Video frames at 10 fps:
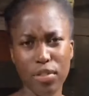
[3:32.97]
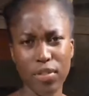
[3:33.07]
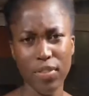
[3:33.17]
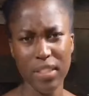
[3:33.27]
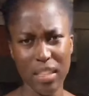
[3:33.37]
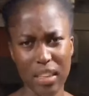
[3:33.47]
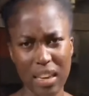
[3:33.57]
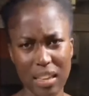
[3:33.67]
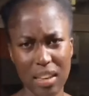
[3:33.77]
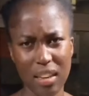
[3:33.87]
50, I
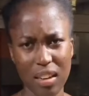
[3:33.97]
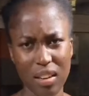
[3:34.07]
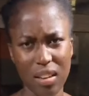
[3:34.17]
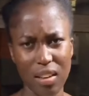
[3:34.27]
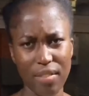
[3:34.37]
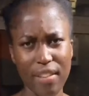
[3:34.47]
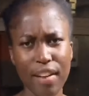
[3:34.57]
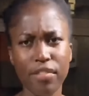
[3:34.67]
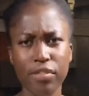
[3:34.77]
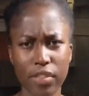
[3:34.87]
think. 5
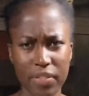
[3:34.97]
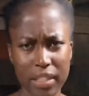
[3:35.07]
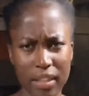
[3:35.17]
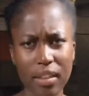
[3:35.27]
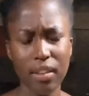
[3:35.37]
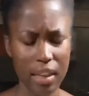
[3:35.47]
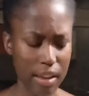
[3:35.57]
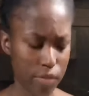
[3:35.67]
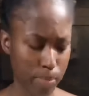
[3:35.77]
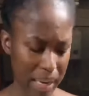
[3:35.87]
for 50, yeah,
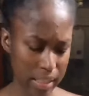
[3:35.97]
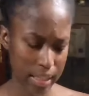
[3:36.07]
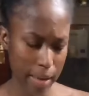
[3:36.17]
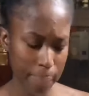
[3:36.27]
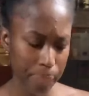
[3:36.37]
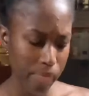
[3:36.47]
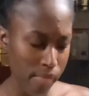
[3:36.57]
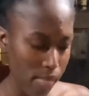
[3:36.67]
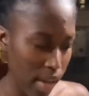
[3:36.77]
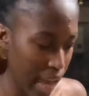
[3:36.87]
for pasta.
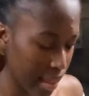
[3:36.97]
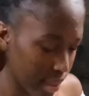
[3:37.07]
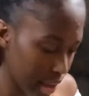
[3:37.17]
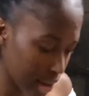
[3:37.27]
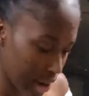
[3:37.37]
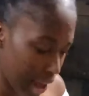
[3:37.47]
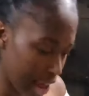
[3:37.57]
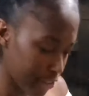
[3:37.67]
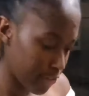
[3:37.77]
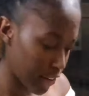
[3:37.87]
And then I
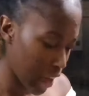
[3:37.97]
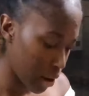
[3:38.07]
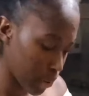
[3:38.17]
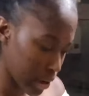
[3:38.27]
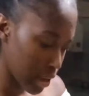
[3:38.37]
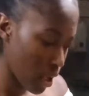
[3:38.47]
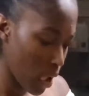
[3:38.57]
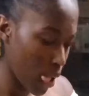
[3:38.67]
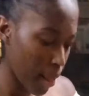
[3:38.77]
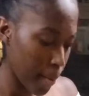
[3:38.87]
have flour
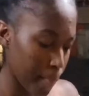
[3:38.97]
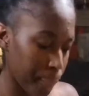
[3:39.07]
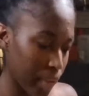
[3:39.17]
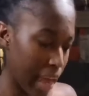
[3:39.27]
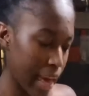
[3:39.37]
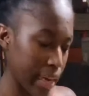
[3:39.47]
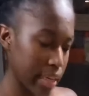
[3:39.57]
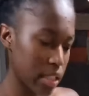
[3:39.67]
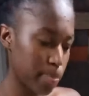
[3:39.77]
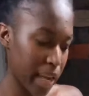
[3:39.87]

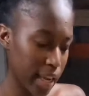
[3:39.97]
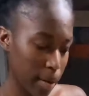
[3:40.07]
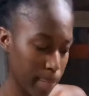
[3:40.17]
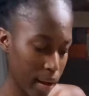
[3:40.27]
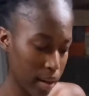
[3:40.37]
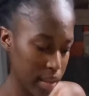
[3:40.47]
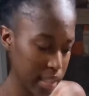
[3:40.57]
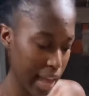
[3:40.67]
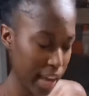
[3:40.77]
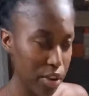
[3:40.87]
and baking powder.
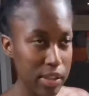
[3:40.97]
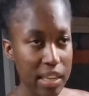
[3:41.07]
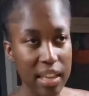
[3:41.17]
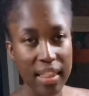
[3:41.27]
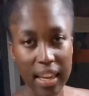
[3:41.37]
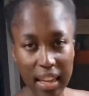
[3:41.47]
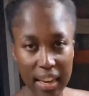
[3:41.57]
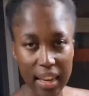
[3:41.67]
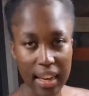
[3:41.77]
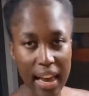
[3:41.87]
I can use as a
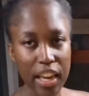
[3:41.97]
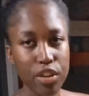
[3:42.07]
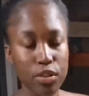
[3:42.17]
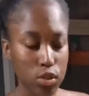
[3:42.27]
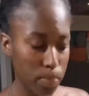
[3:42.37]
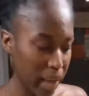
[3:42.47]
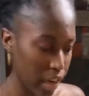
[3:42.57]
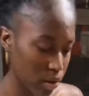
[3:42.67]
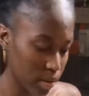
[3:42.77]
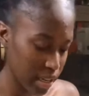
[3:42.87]
thickener, I can use to
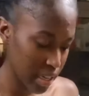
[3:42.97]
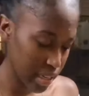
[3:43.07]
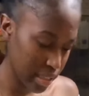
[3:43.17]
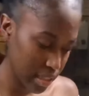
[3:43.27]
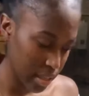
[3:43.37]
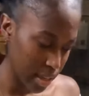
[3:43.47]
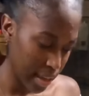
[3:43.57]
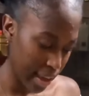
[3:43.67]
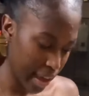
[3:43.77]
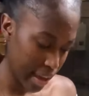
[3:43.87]
bake with,
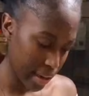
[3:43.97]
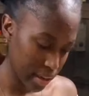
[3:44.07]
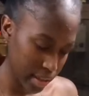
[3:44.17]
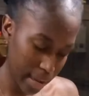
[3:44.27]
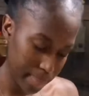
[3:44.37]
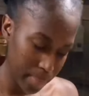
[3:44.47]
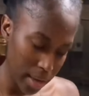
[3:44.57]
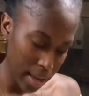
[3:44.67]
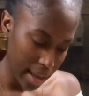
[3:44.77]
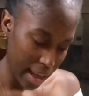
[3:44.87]
and yeah.
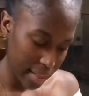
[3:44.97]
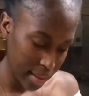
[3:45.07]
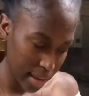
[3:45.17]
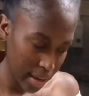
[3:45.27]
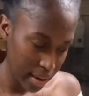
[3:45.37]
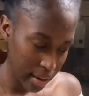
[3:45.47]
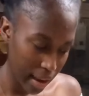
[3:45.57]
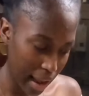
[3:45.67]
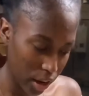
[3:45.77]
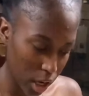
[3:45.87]
And then
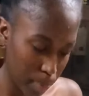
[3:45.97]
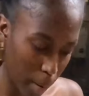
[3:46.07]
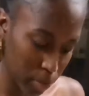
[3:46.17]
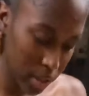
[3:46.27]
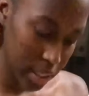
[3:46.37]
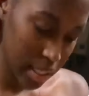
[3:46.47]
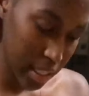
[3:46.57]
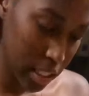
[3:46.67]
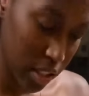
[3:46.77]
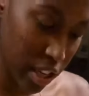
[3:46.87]
I got popcorn
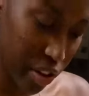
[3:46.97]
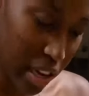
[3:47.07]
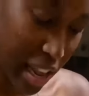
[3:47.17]
seeds because I really like